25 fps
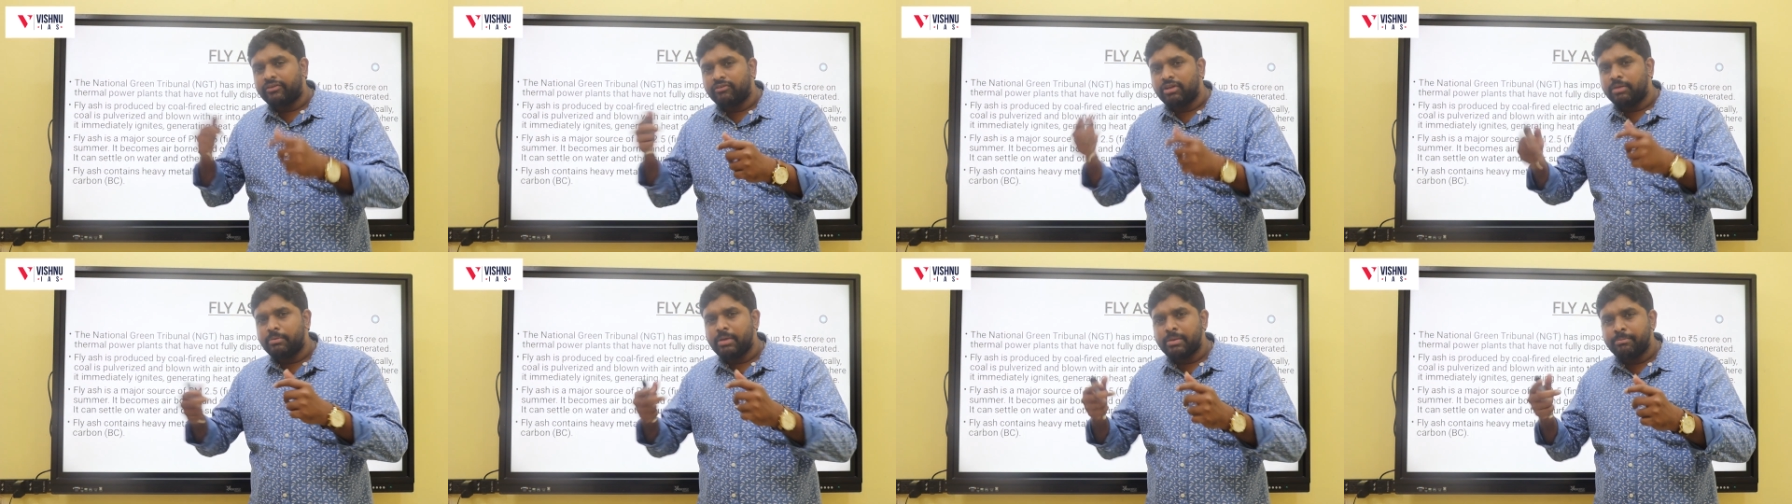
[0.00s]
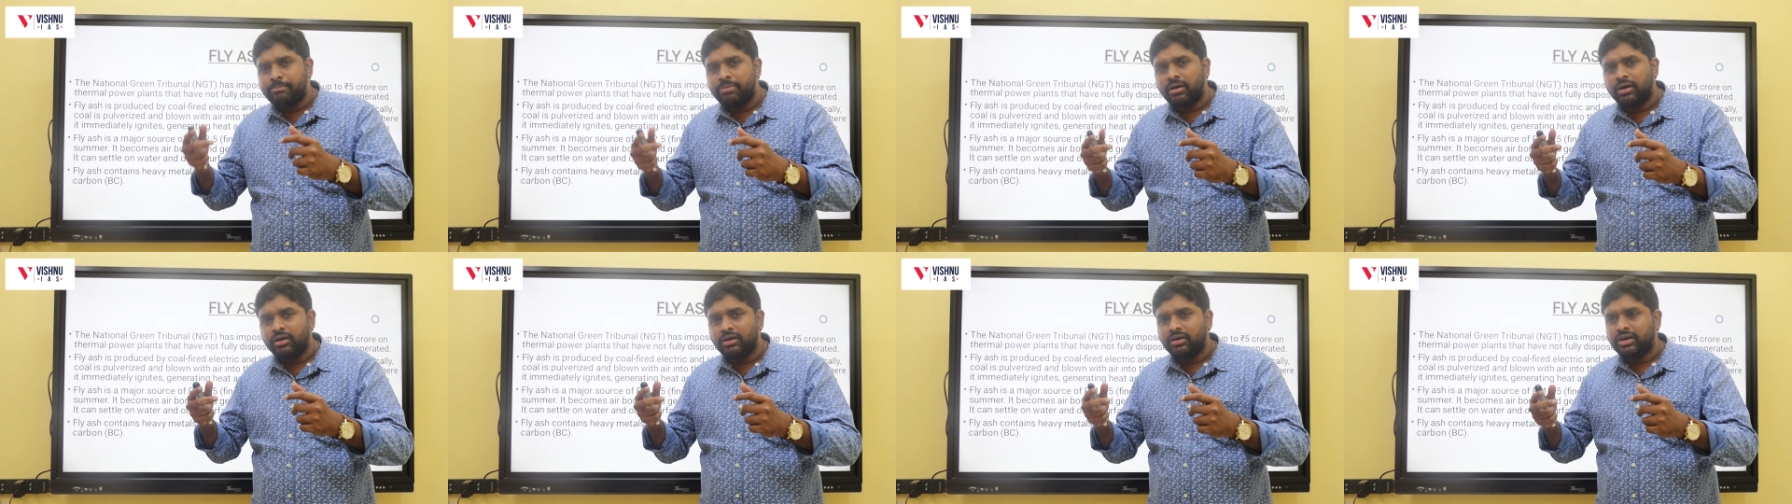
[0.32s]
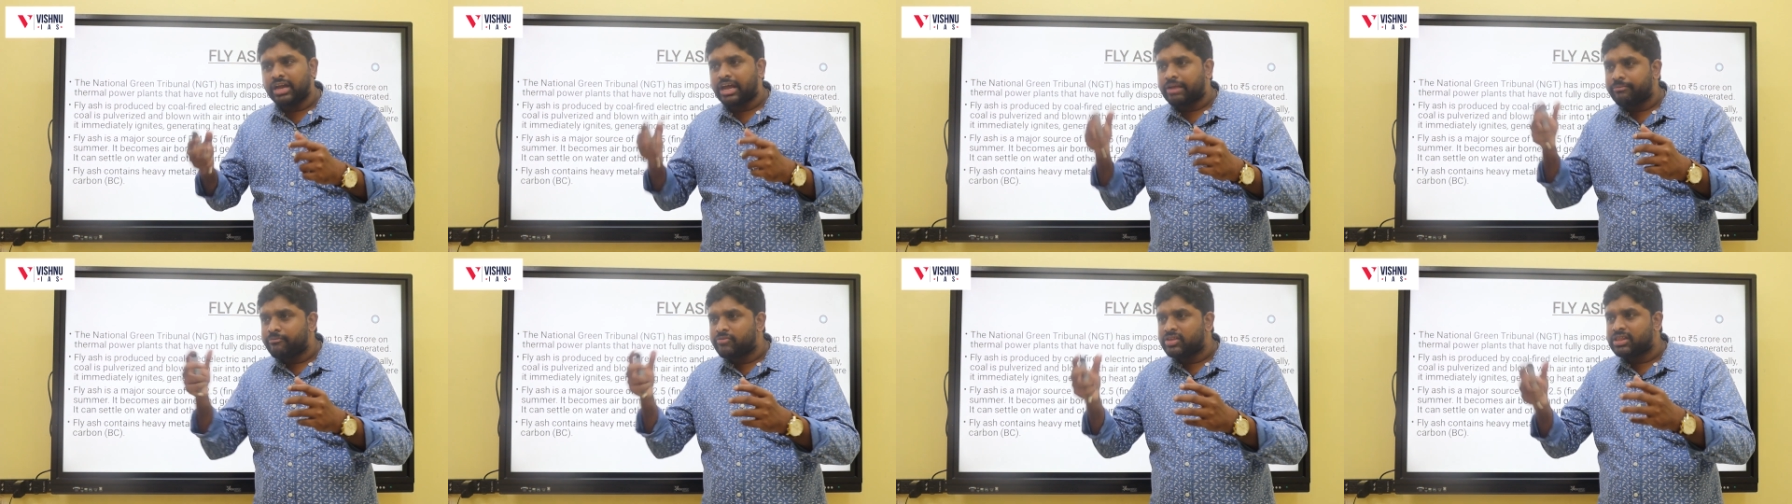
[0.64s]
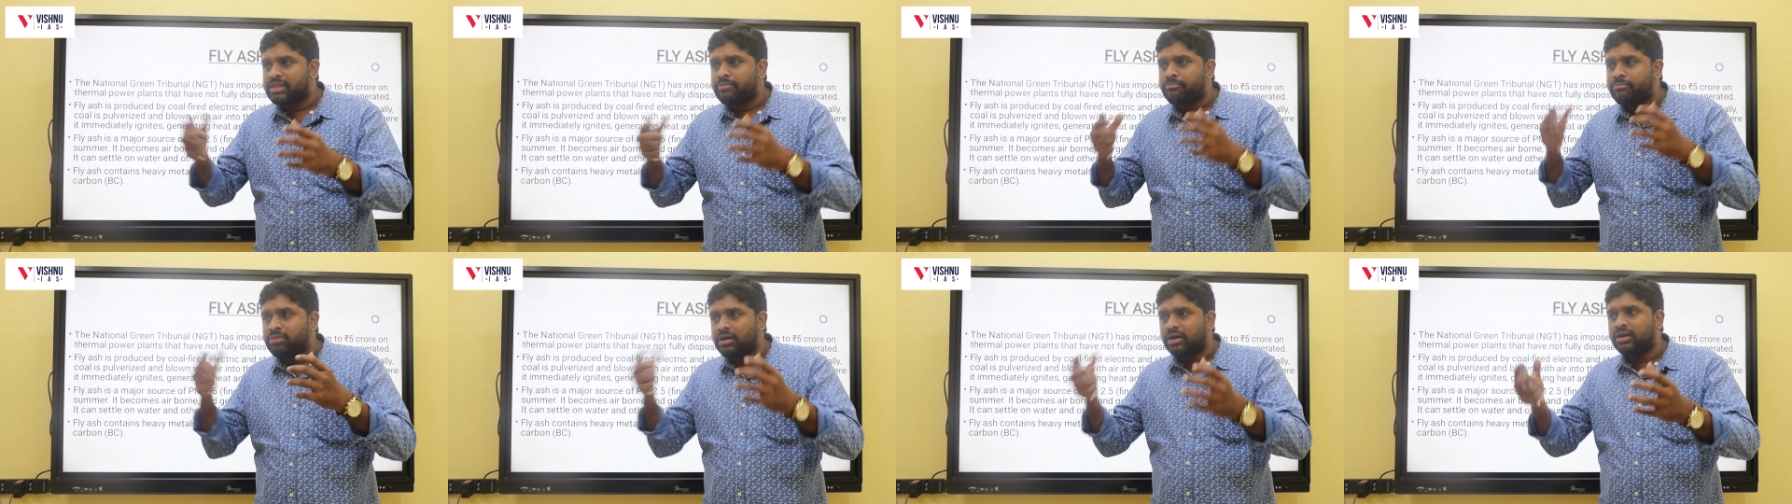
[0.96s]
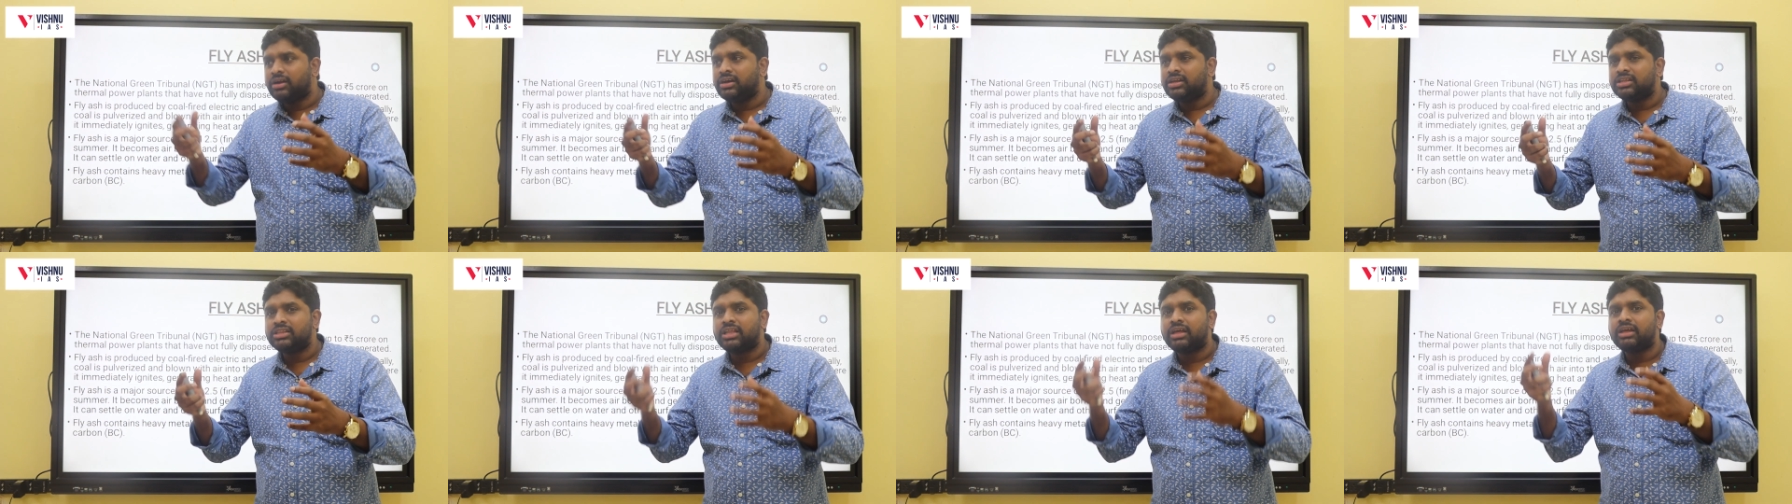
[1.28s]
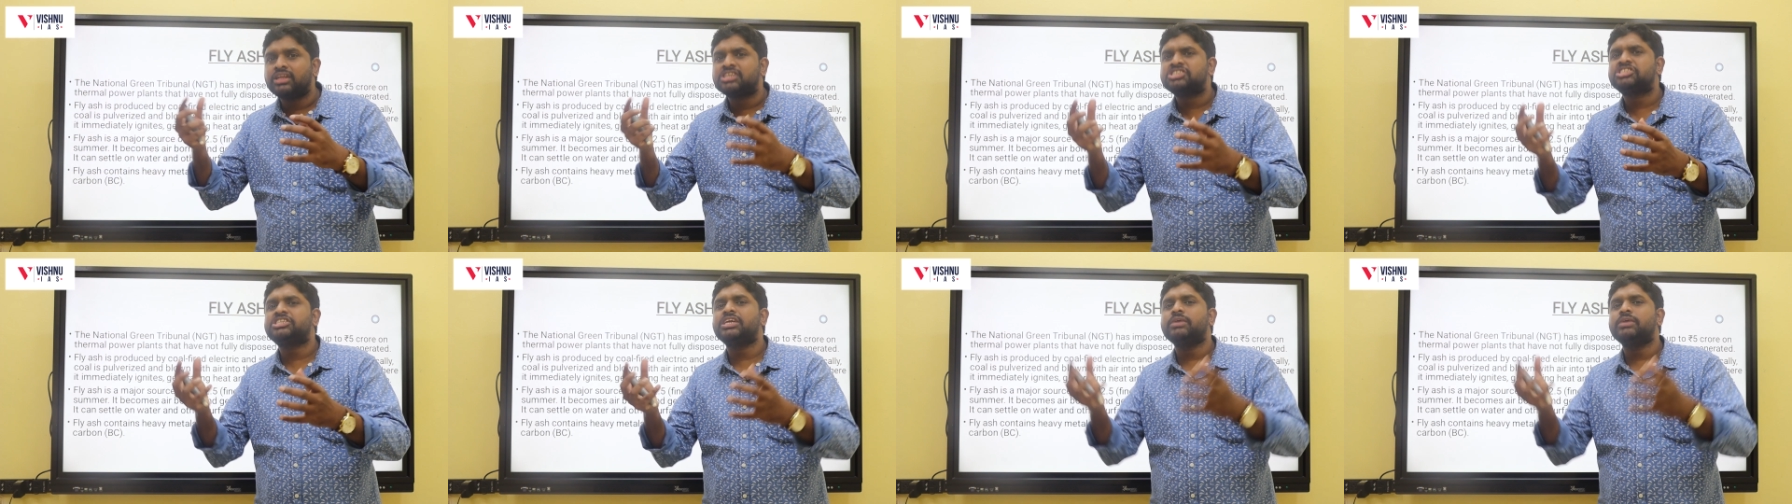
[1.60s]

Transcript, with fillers: it will be burned and with the burnt the